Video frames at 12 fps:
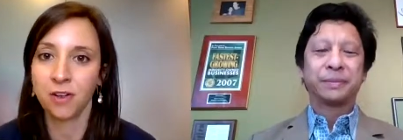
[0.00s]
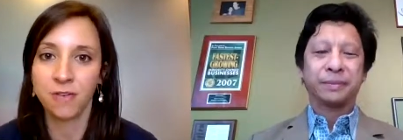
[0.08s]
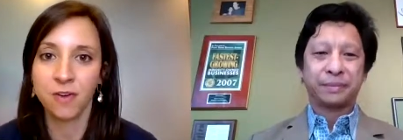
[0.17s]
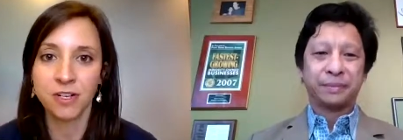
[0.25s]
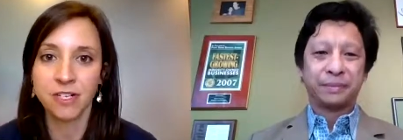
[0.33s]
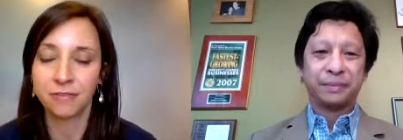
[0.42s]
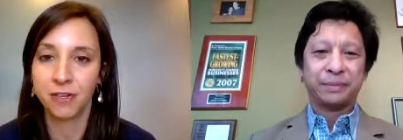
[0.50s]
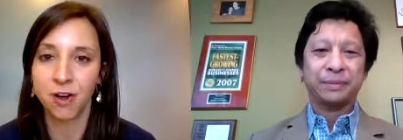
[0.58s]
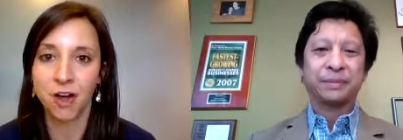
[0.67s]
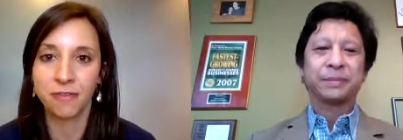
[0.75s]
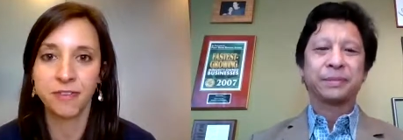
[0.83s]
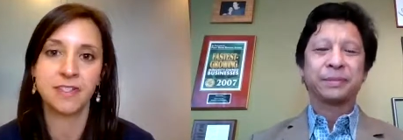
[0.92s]
Speaker 1: of our different
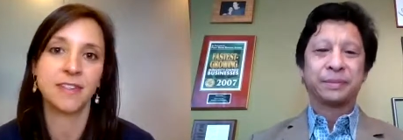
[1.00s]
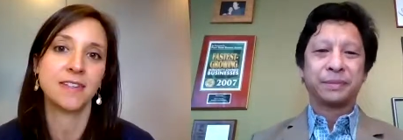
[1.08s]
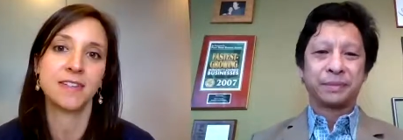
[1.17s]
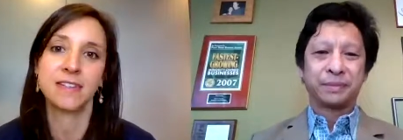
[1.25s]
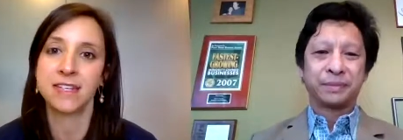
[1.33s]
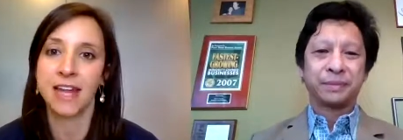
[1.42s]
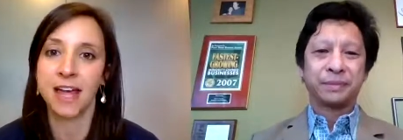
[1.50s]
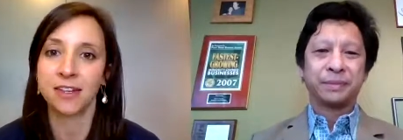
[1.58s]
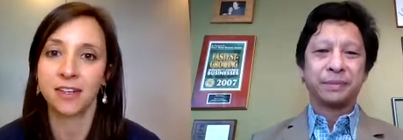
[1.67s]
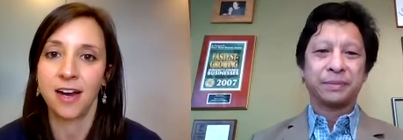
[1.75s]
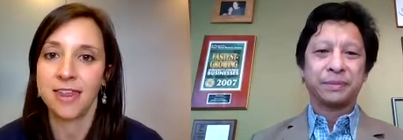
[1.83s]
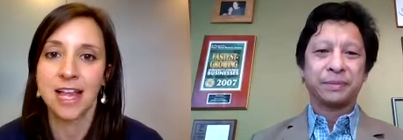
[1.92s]
offices
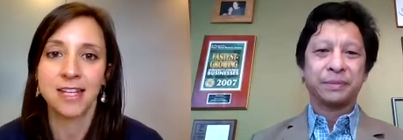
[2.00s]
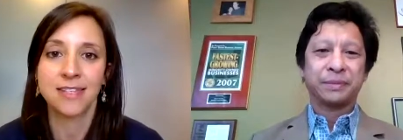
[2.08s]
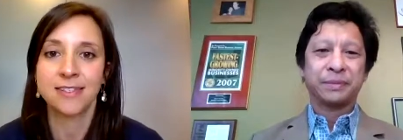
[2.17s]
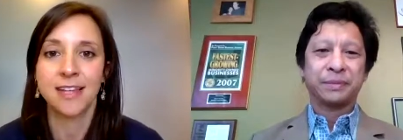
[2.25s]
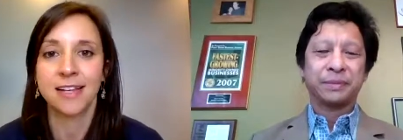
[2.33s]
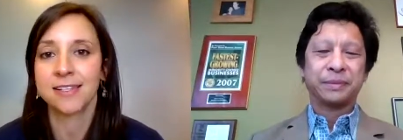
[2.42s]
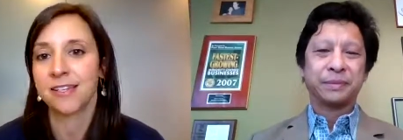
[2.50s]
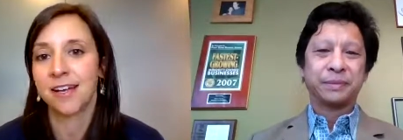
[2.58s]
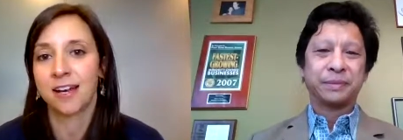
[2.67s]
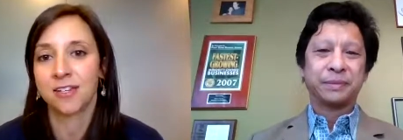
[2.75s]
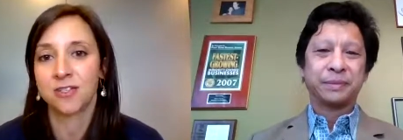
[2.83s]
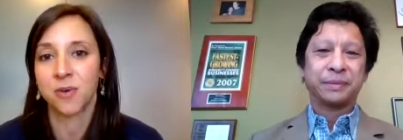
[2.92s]
together, and that's that's the
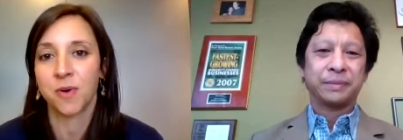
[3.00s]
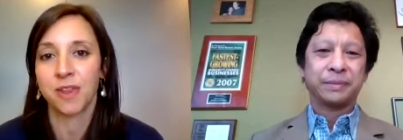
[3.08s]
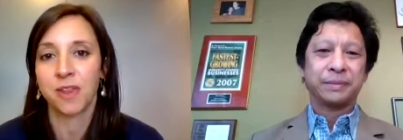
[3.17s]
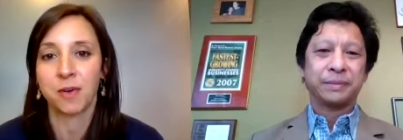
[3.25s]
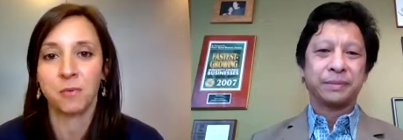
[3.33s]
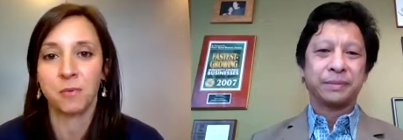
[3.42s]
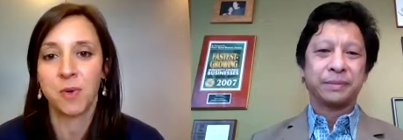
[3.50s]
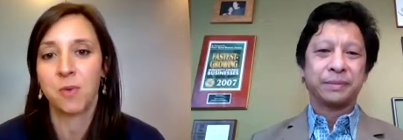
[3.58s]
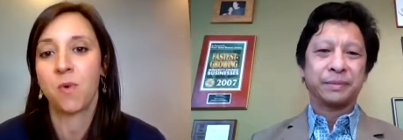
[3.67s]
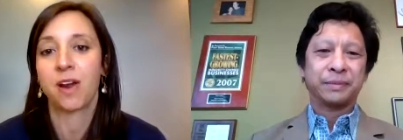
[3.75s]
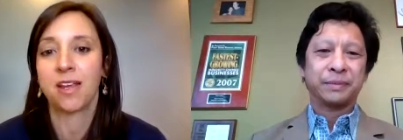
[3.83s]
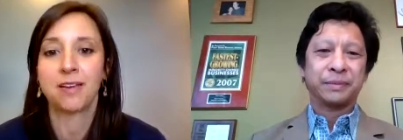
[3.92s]
kind of story that we
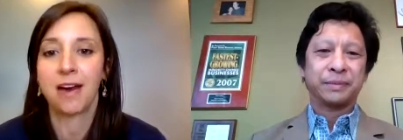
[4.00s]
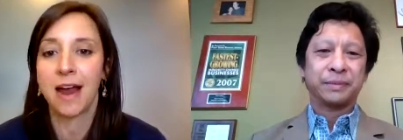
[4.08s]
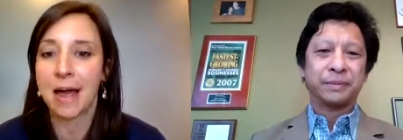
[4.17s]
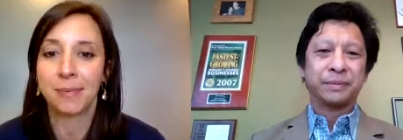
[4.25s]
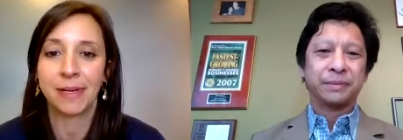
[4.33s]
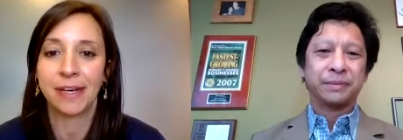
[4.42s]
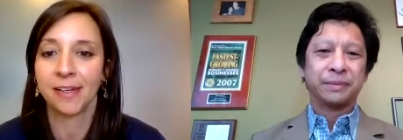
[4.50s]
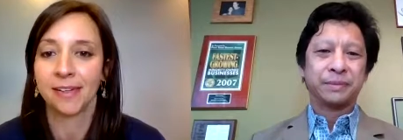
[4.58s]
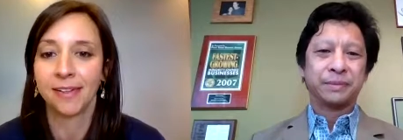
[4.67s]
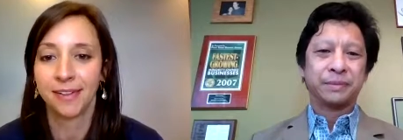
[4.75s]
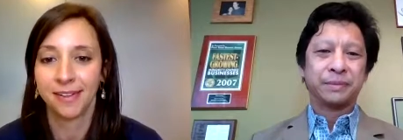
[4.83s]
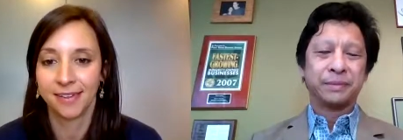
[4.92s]
want to hear happening.
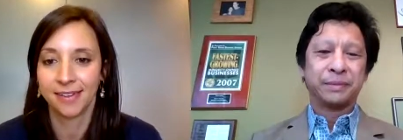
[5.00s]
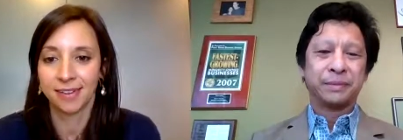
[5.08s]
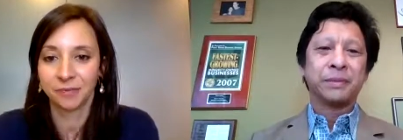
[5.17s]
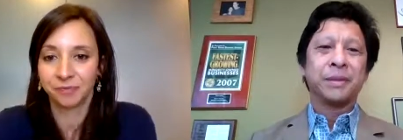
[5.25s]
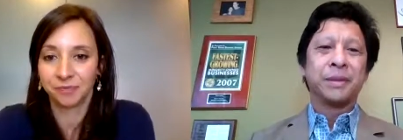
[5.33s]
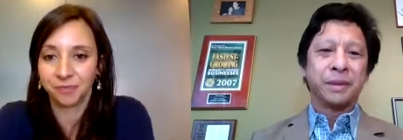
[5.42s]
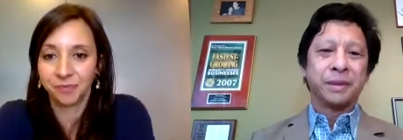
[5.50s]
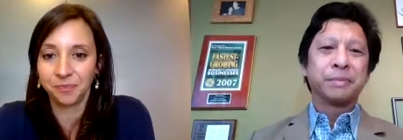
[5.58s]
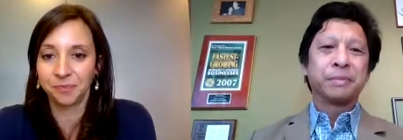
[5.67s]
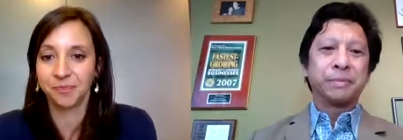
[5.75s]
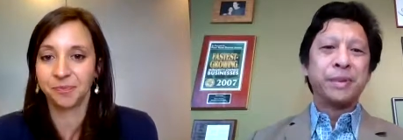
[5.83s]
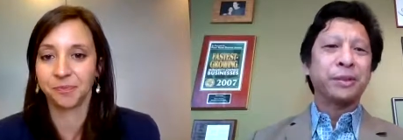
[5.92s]

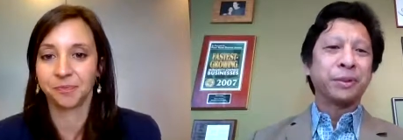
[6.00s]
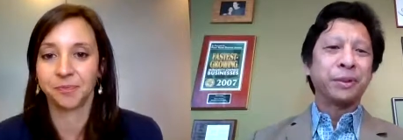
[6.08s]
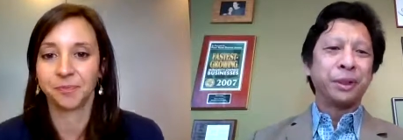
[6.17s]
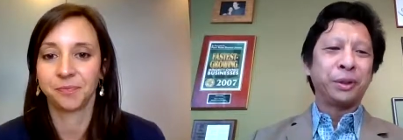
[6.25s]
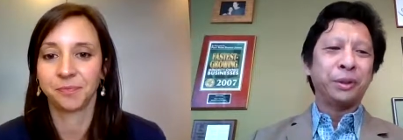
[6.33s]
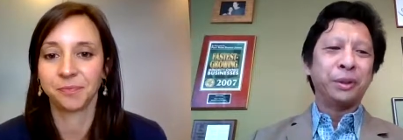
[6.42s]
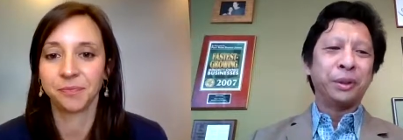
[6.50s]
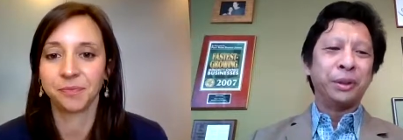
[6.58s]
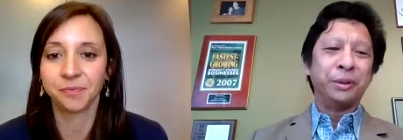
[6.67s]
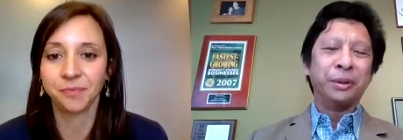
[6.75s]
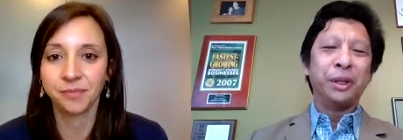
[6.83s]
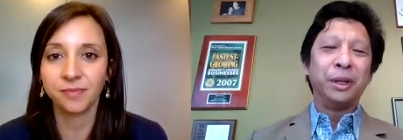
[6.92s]
Speaker 2: That's really
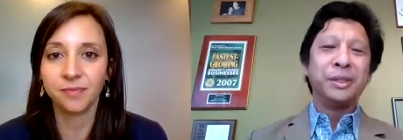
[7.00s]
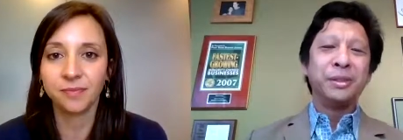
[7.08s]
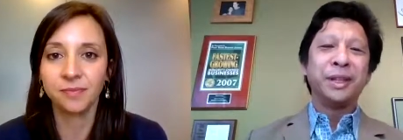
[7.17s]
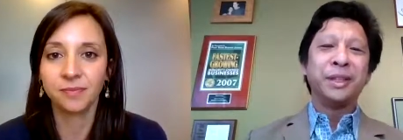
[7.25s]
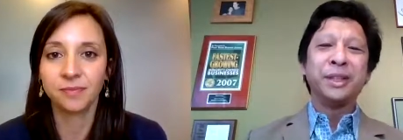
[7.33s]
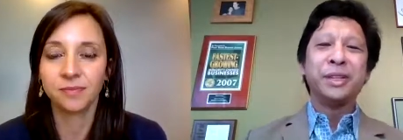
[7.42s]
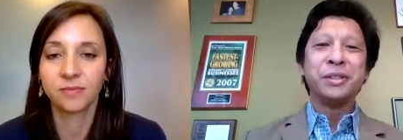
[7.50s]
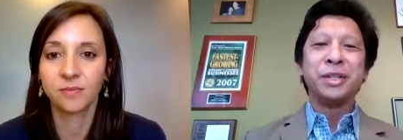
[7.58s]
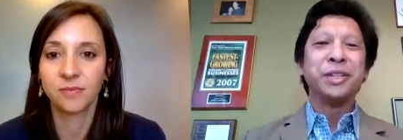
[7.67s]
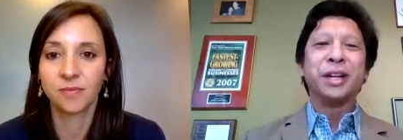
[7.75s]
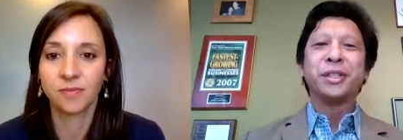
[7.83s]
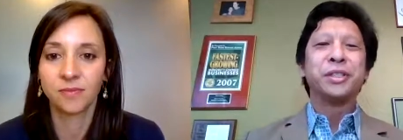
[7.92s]
cool. Well, is there anything
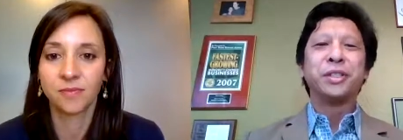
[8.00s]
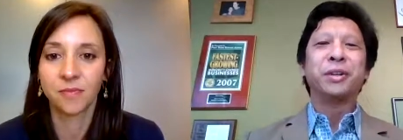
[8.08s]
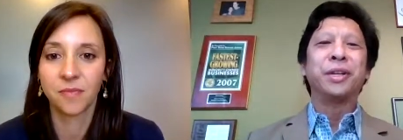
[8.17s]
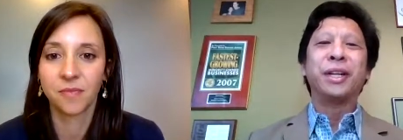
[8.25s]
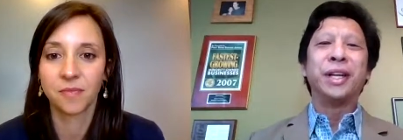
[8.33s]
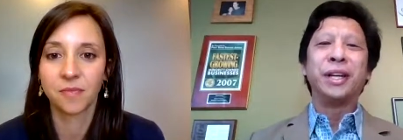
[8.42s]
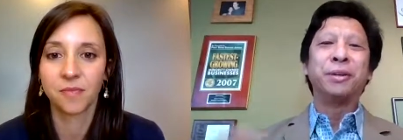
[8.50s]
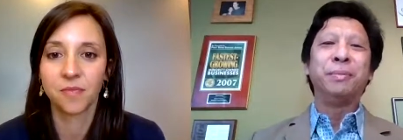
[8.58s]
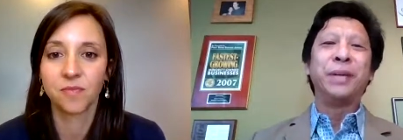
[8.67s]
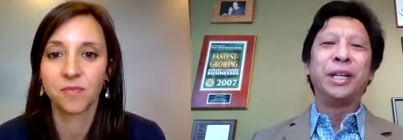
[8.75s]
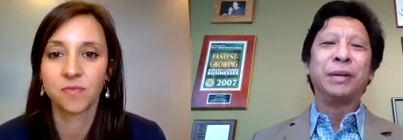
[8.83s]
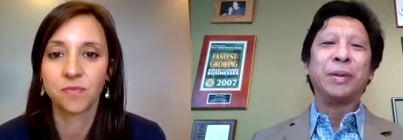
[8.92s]
else you'd like to share to any
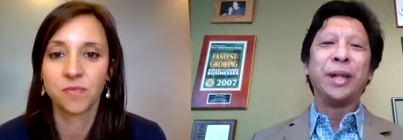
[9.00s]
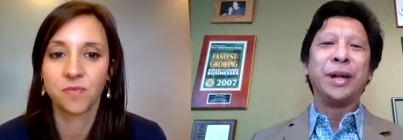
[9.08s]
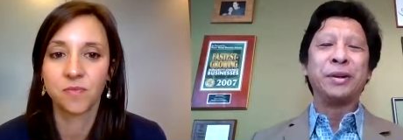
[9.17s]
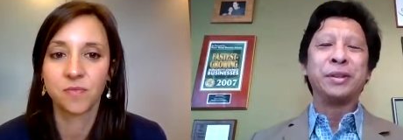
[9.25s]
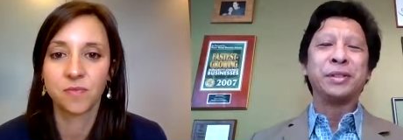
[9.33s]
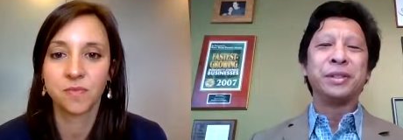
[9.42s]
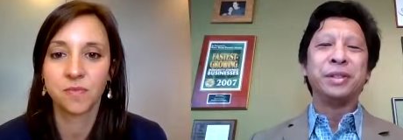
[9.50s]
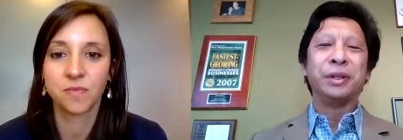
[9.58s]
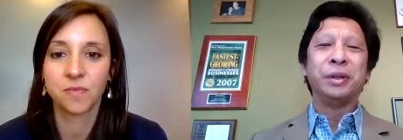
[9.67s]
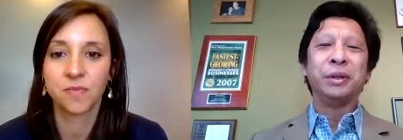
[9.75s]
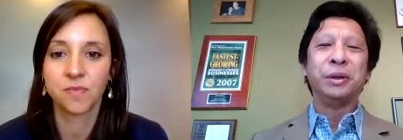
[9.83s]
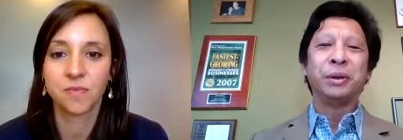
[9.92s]
other meeting planners, you
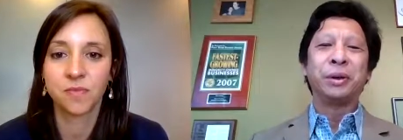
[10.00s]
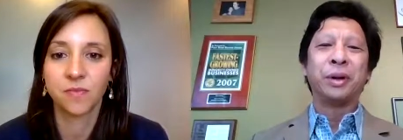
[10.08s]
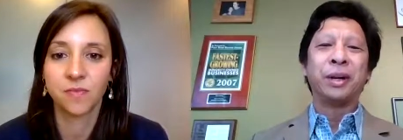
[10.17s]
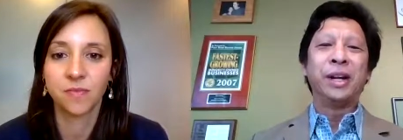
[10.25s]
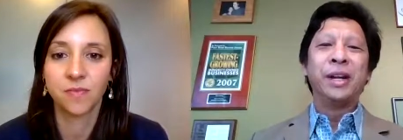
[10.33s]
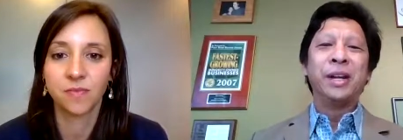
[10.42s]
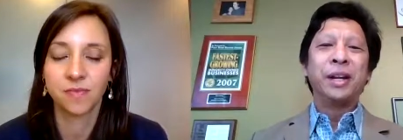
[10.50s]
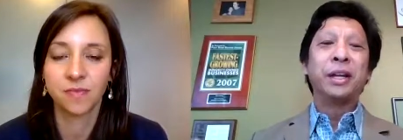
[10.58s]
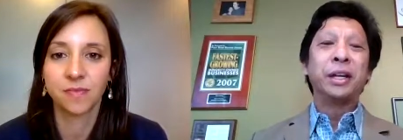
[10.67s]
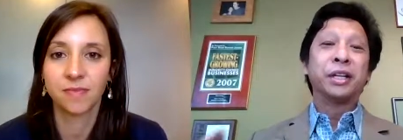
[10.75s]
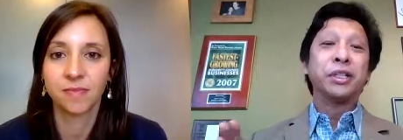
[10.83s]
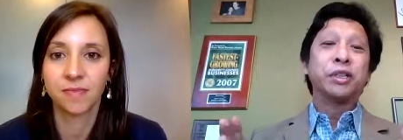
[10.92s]
know, who are,
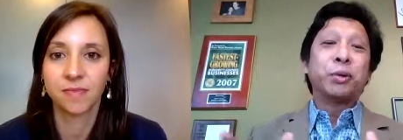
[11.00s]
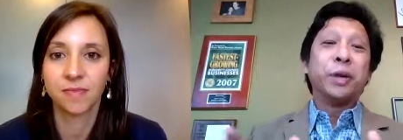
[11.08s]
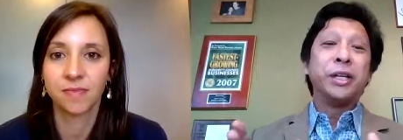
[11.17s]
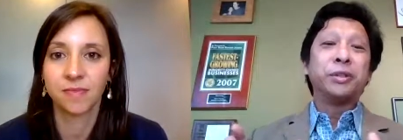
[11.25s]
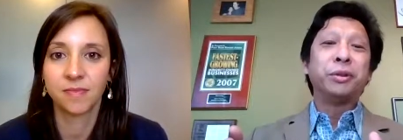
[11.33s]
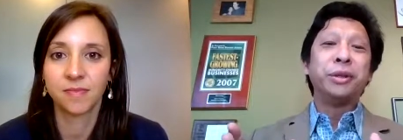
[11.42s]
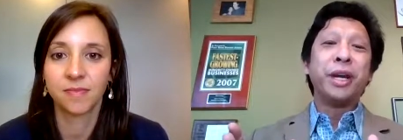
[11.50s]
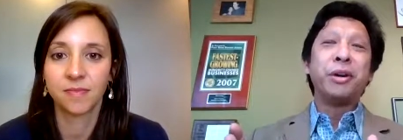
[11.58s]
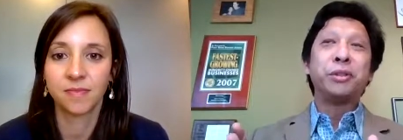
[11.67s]
because a trade show now